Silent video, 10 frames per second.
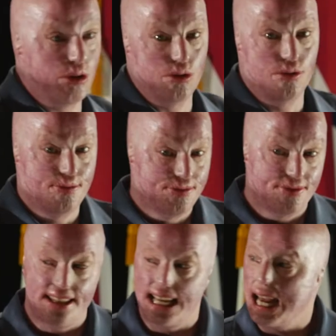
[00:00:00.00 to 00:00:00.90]
know,
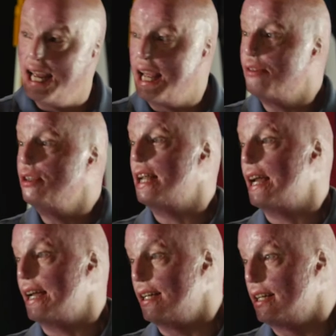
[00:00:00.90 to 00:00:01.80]
every
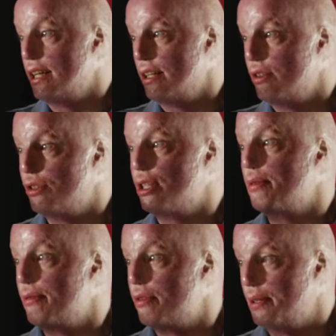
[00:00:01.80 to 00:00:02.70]
day there's
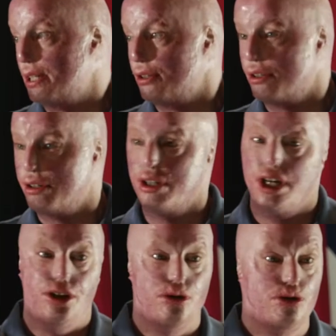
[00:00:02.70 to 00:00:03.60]
something for me to learn,
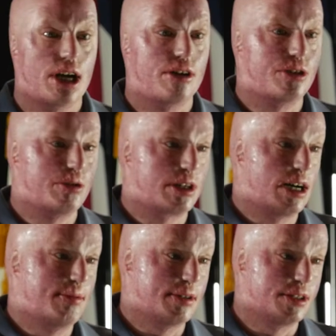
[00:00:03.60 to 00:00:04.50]
a new challenge to
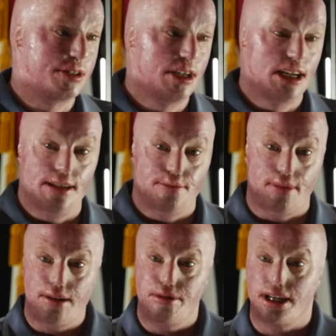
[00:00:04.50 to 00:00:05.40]
accomplish. My